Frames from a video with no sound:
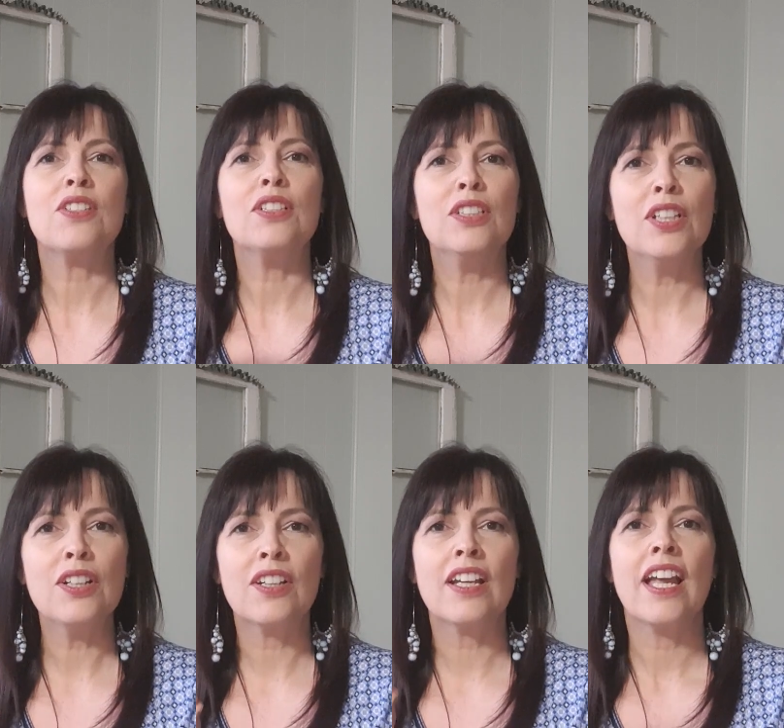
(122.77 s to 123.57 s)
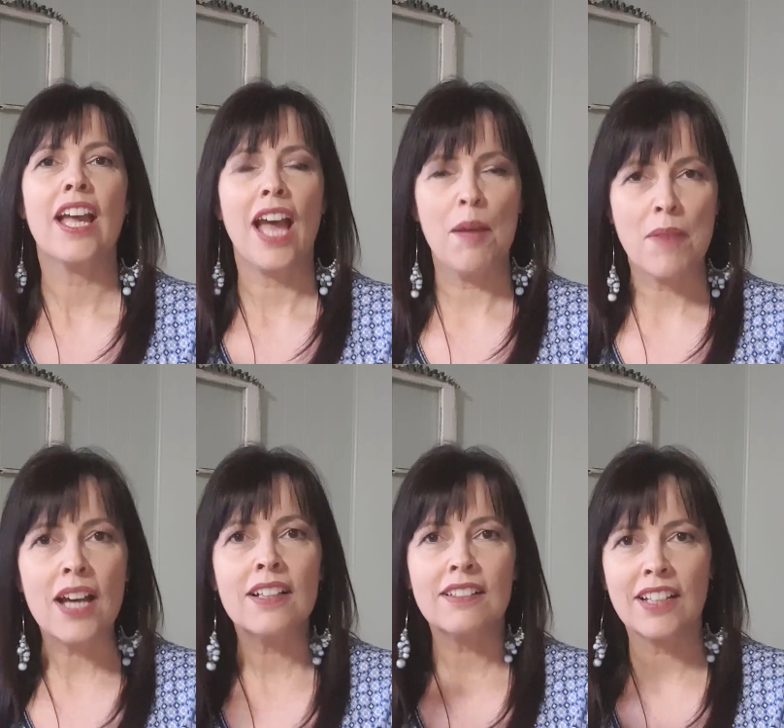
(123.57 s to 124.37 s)
to look
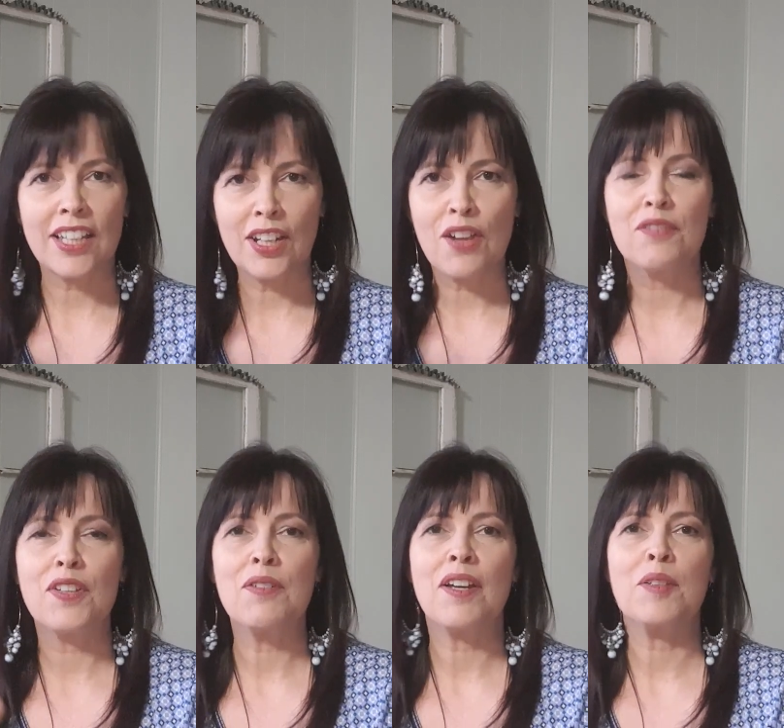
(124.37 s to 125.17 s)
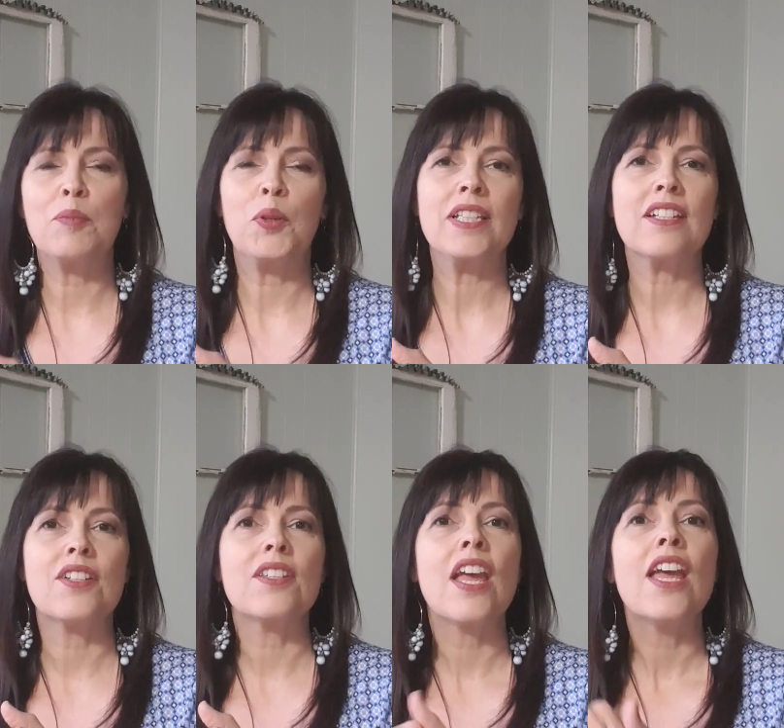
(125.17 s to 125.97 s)
among you know a few other
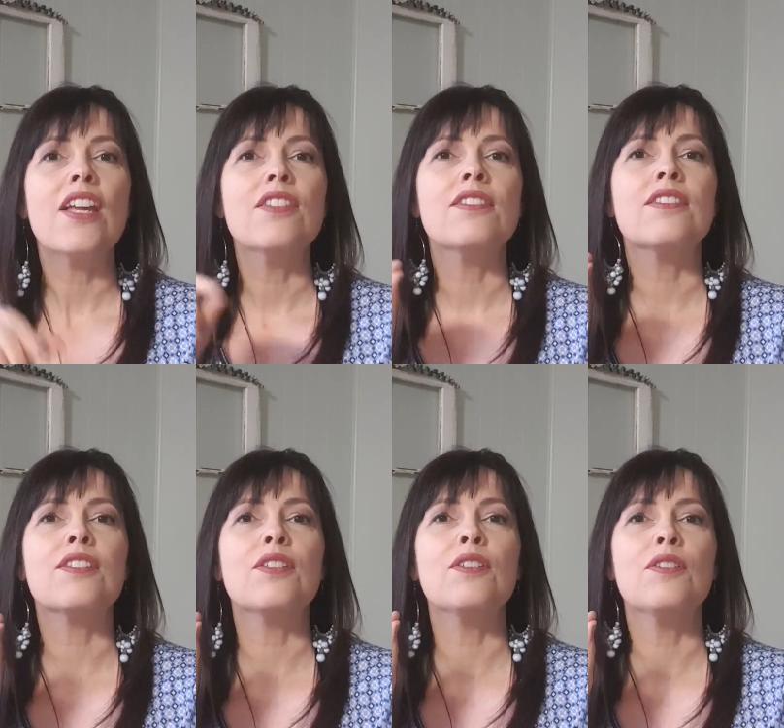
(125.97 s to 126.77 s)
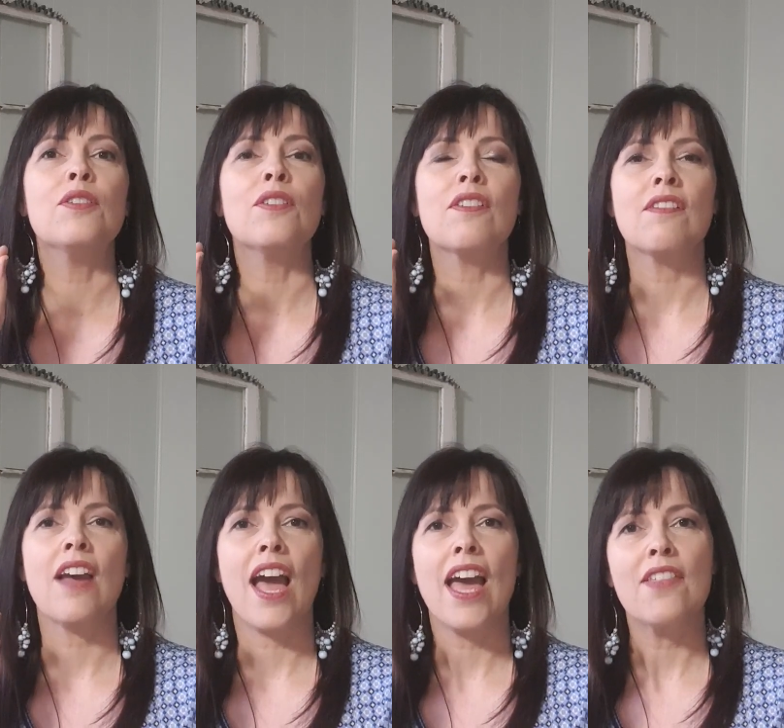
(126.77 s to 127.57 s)
pointers to
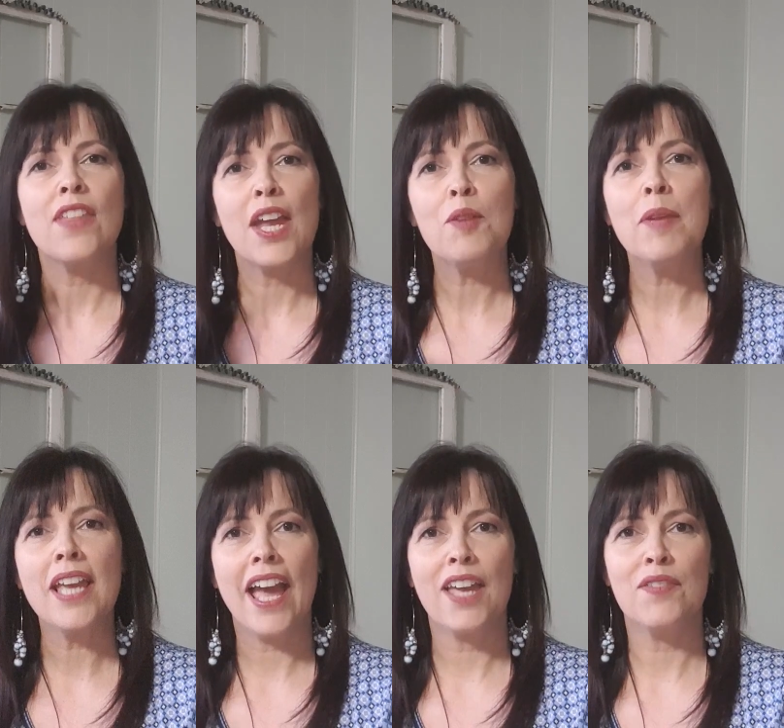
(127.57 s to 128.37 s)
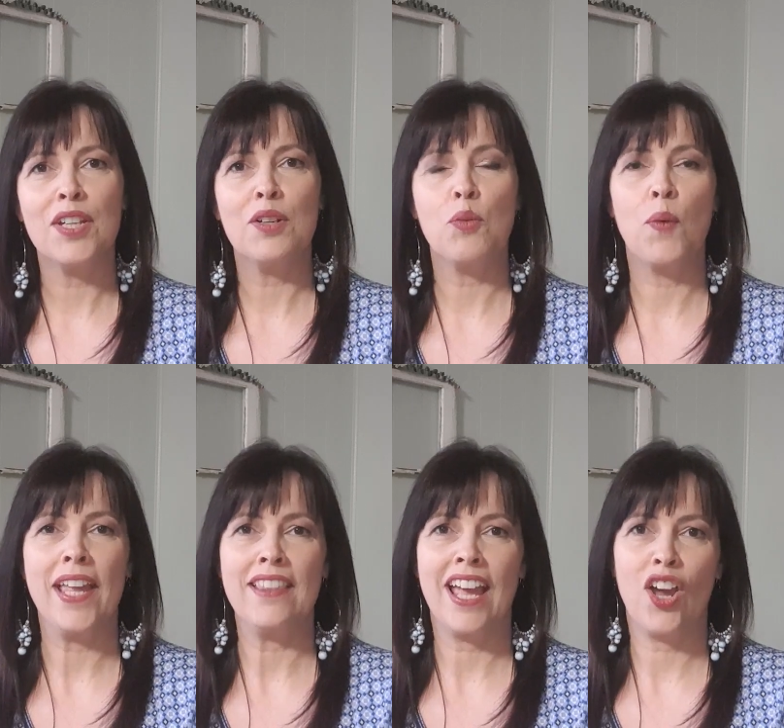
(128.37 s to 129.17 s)
their behavior
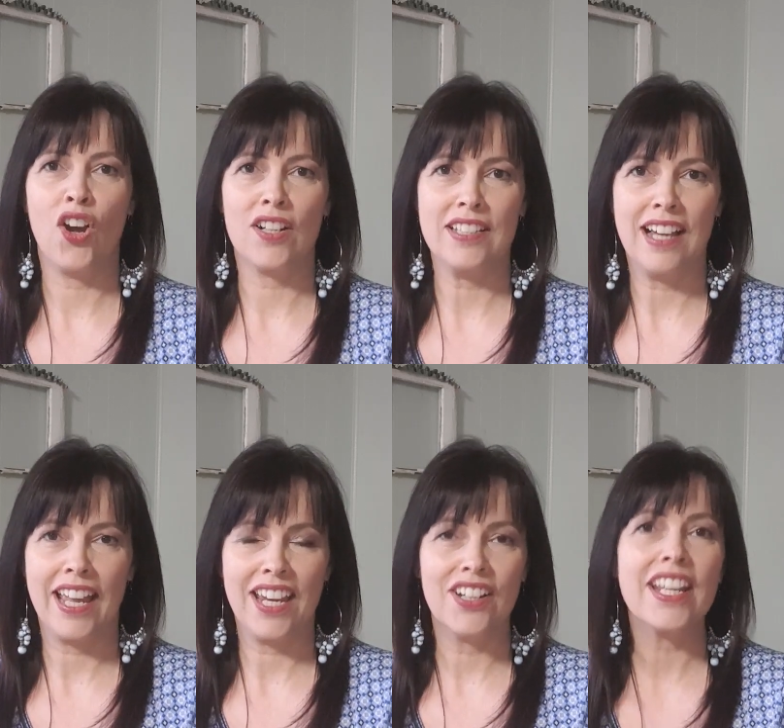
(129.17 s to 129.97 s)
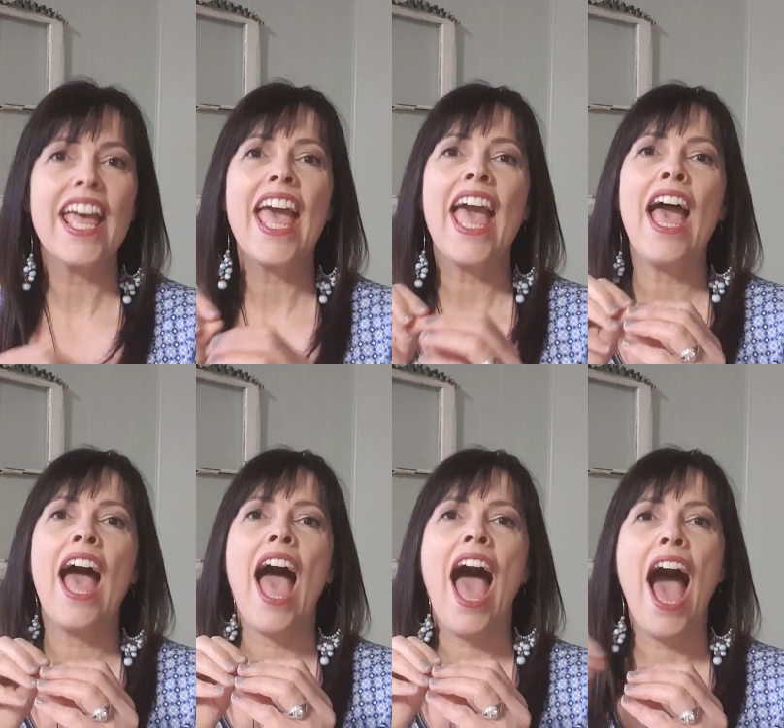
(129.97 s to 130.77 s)
when they are tired
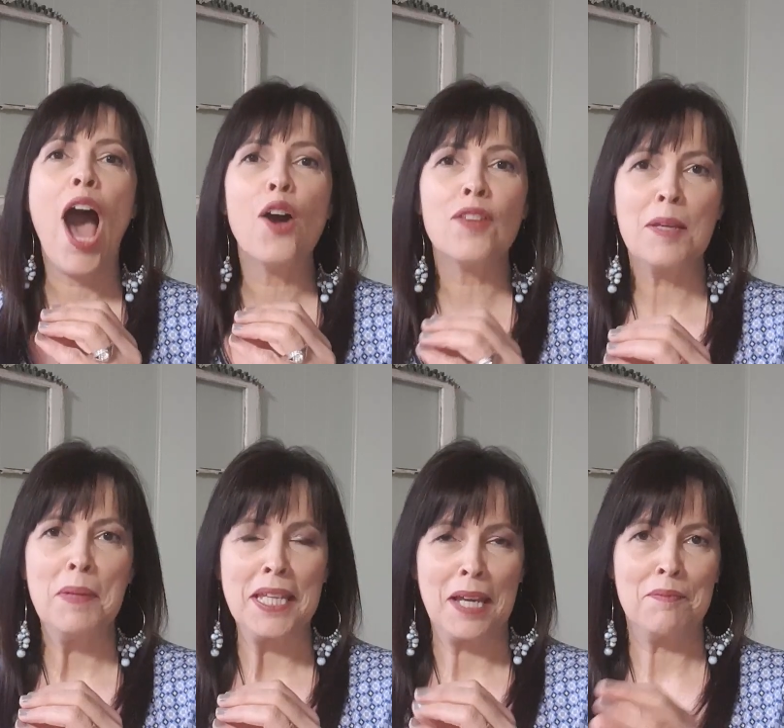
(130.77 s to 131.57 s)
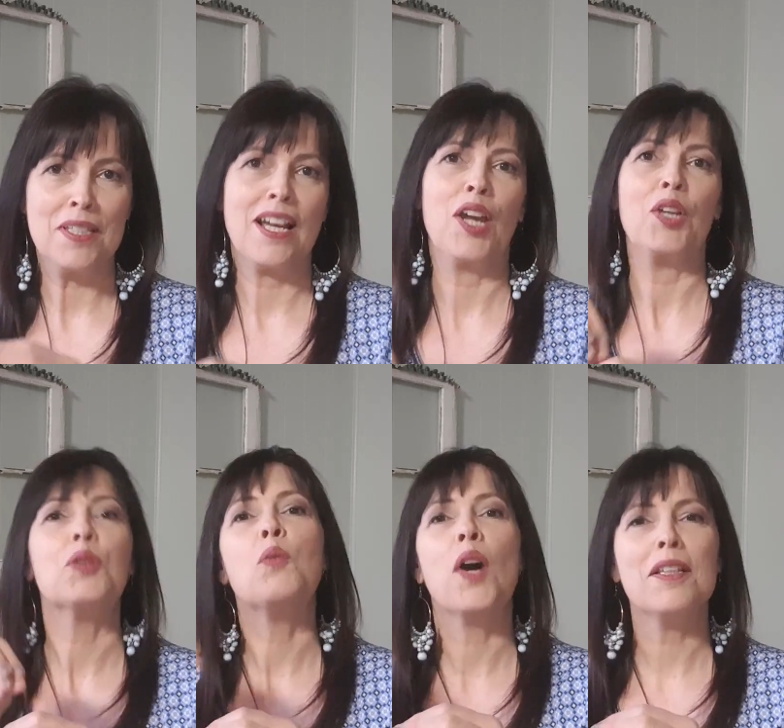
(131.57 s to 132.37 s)
how they become
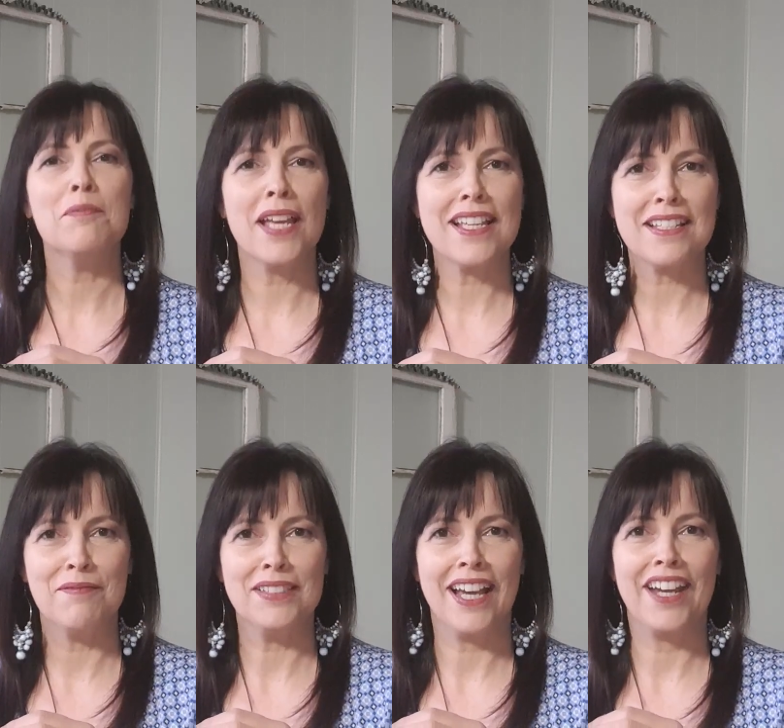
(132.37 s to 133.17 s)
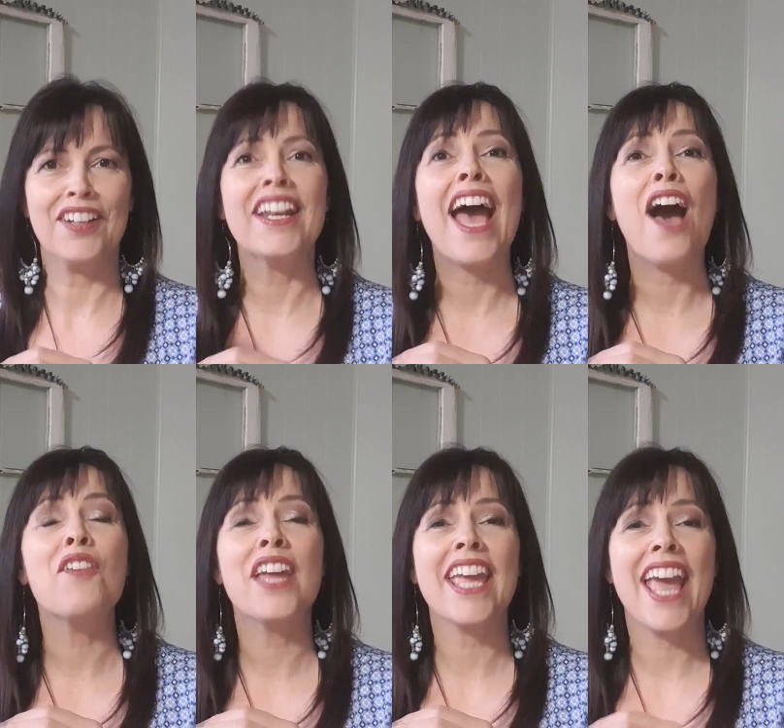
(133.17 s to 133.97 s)
tired what makes them tired and how
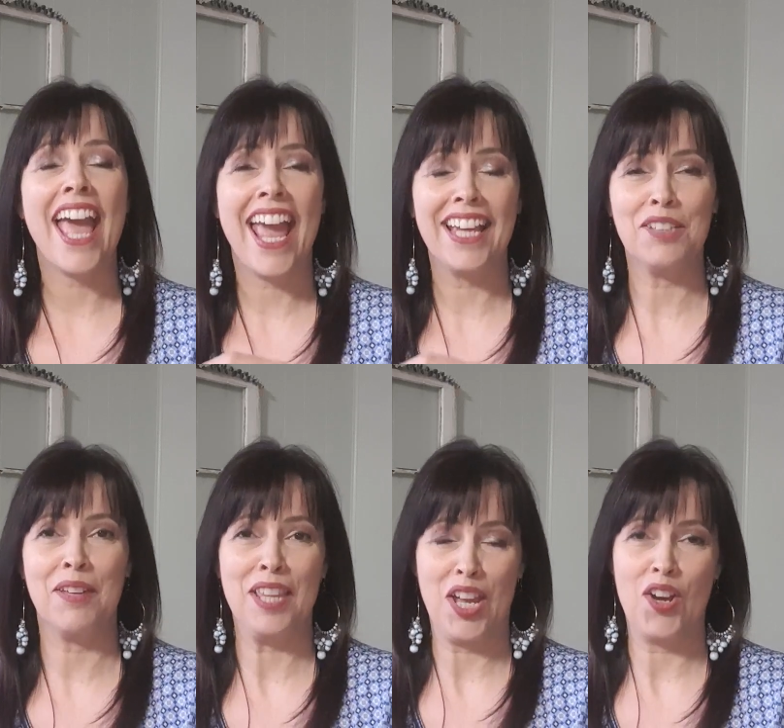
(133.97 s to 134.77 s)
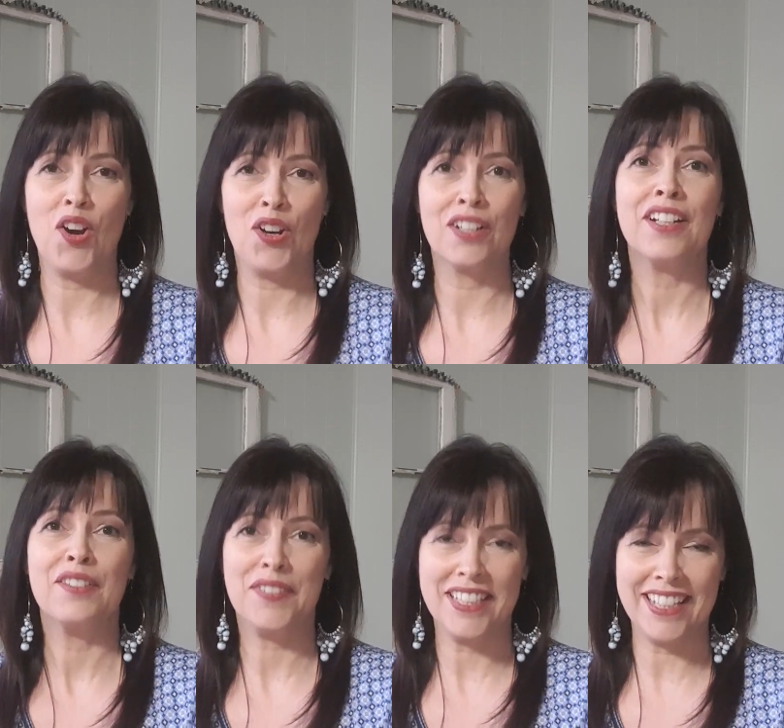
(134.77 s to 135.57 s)
they act when they are
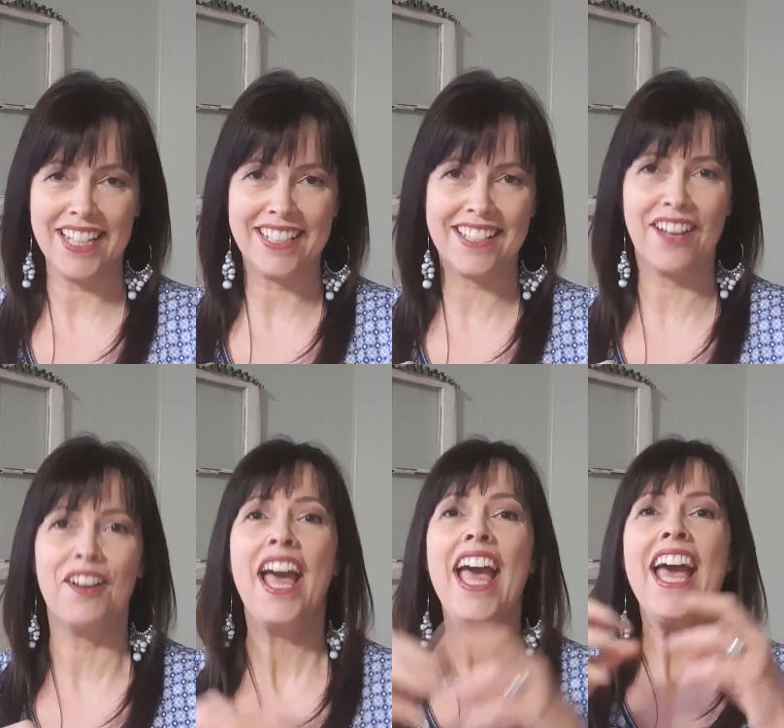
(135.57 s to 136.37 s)
fatigued so